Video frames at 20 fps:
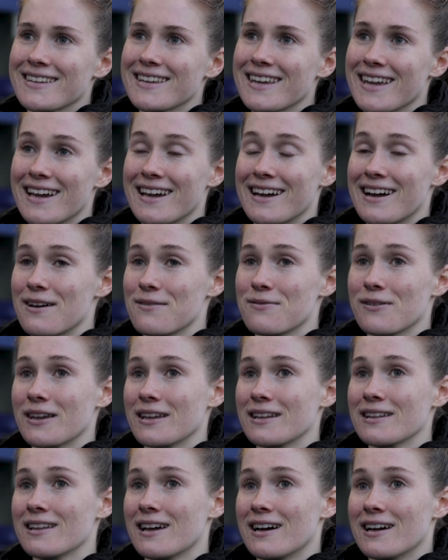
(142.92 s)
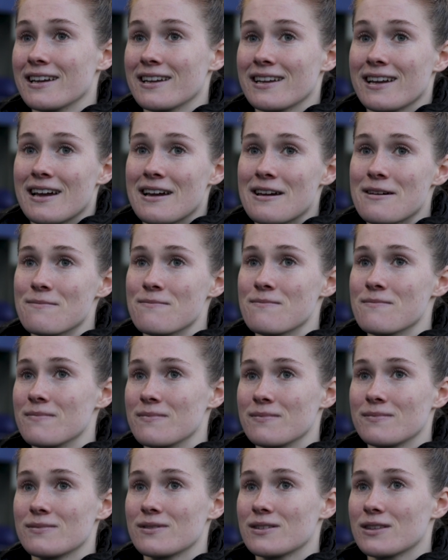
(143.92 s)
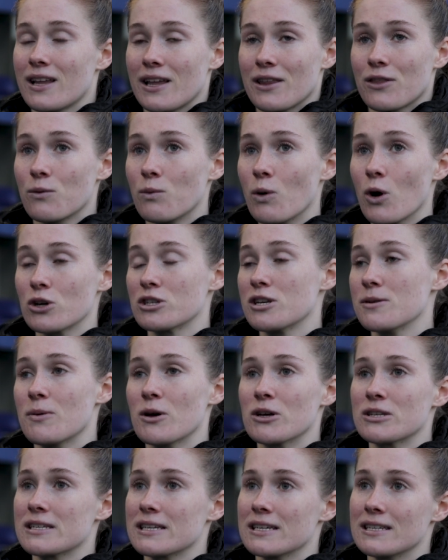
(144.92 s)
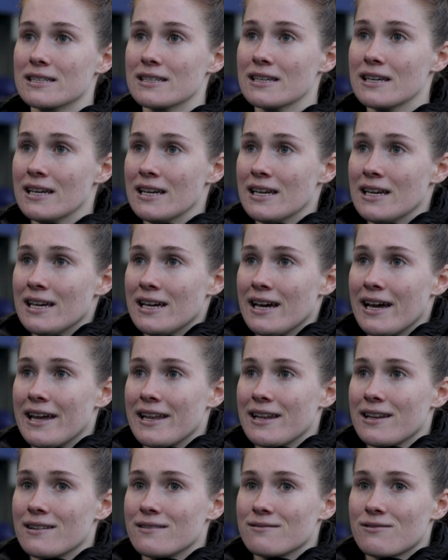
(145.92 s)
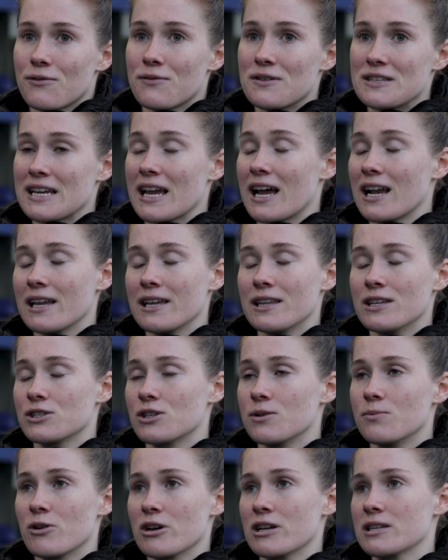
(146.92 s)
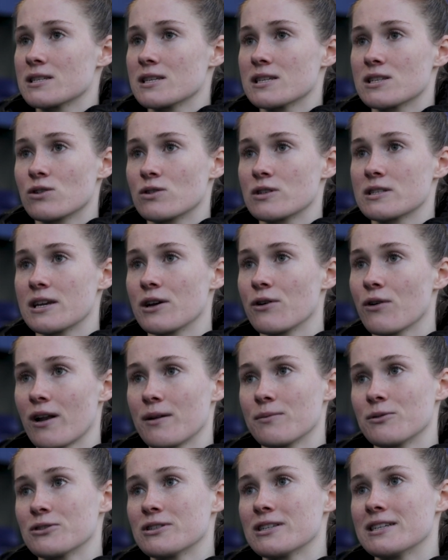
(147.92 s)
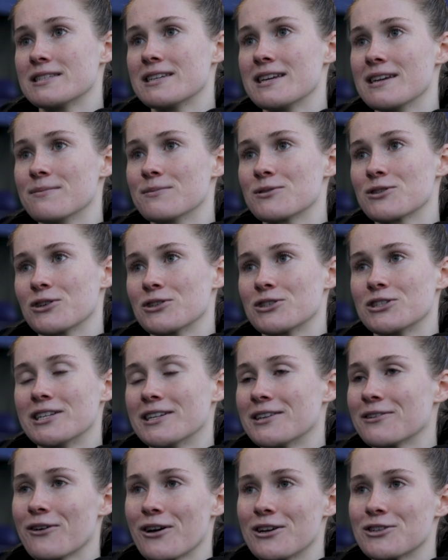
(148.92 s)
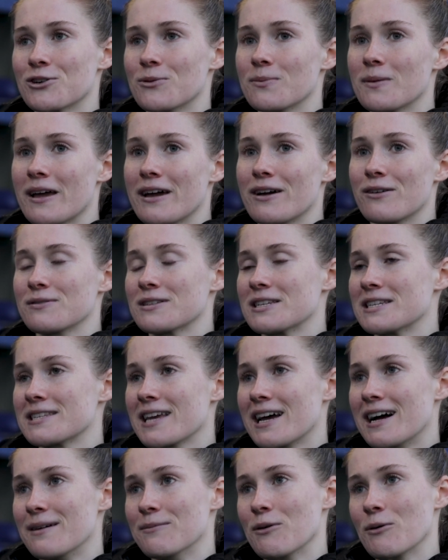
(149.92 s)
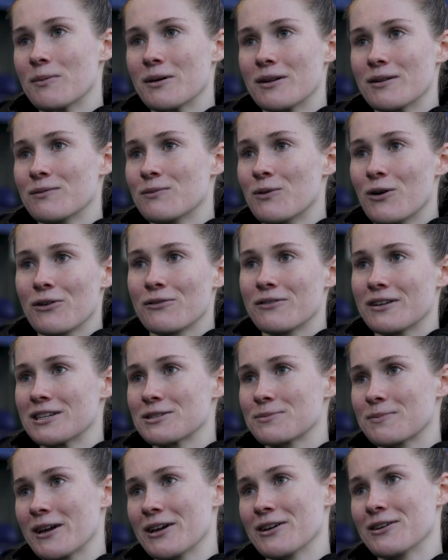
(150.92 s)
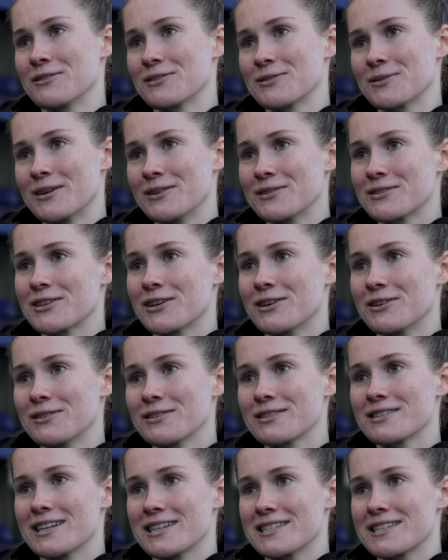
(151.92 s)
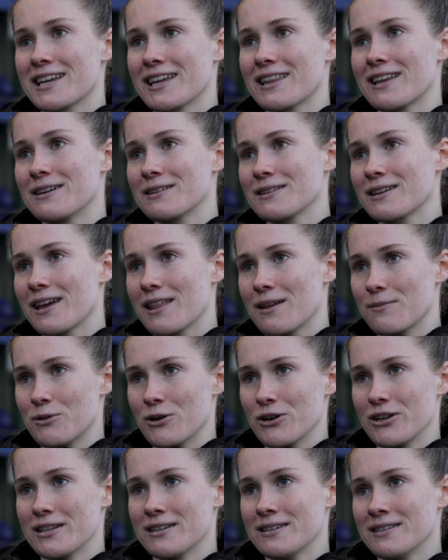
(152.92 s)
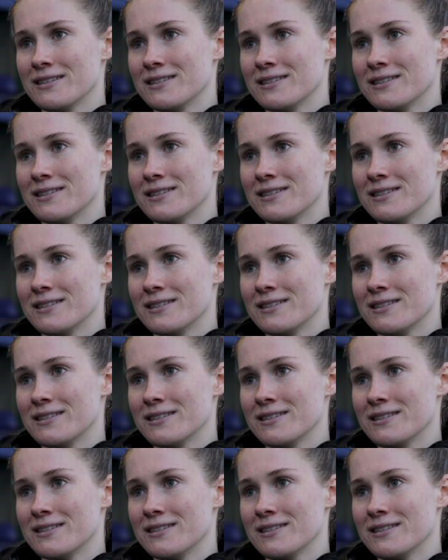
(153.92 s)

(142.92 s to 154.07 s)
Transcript: Yeah, I think Nai, um, like the work she puts in and the physicality that she brings is honestly incredible to the team, so she did a great job there, obviously set Am up, and what a finish by her as well, so it's nice to get that, get that point.